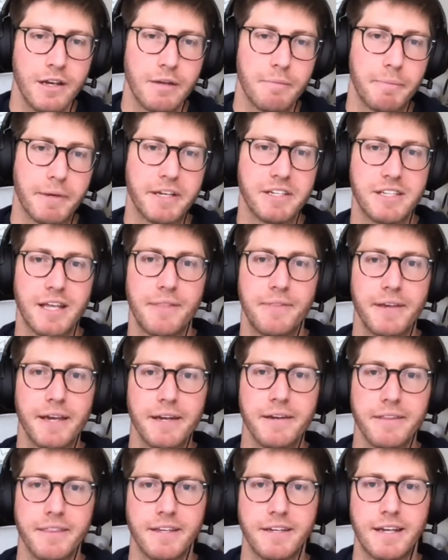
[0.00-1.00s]
because at the
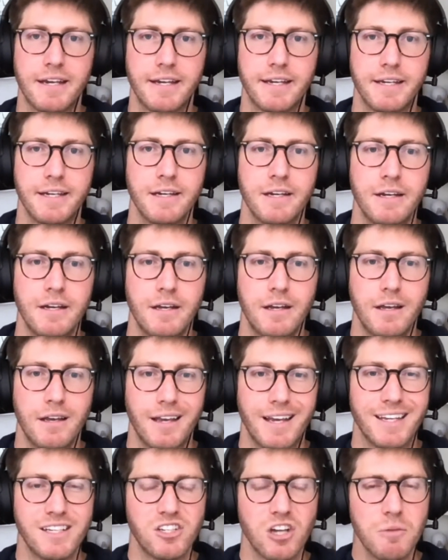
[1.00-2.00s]
end of the day,
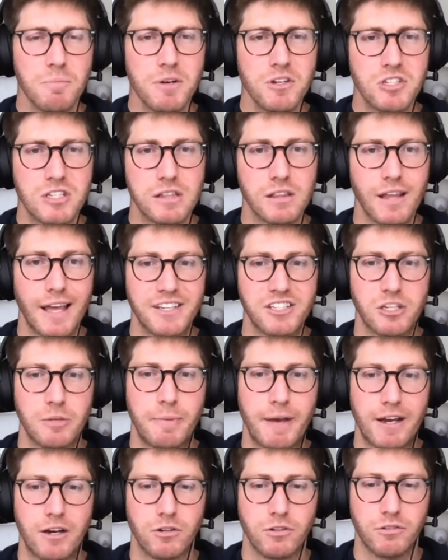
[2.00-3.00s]
it's almost less
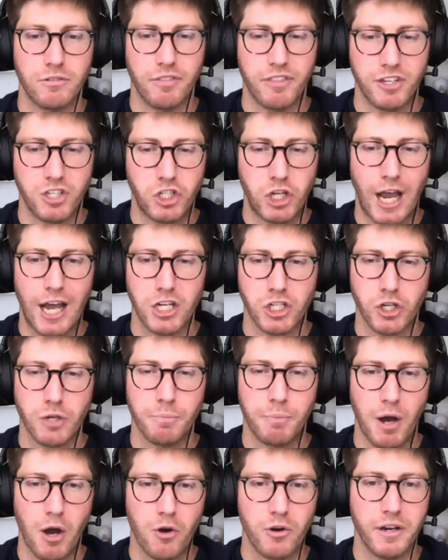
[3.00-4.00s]
about the Josh
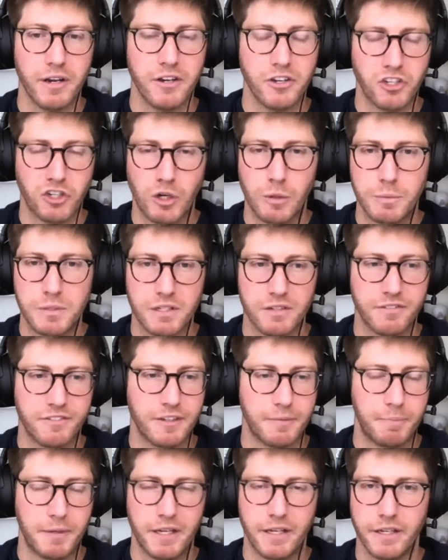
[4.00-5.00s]
component in terms of
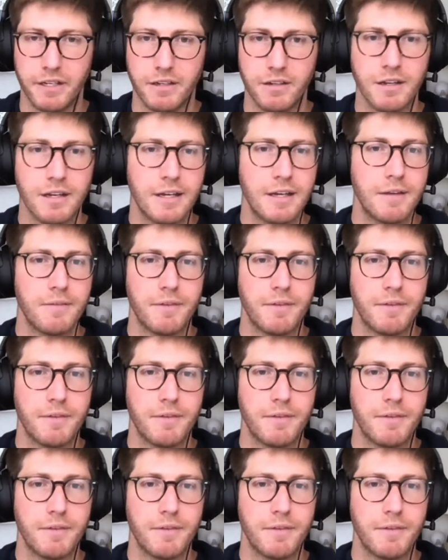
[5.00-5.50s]
it being,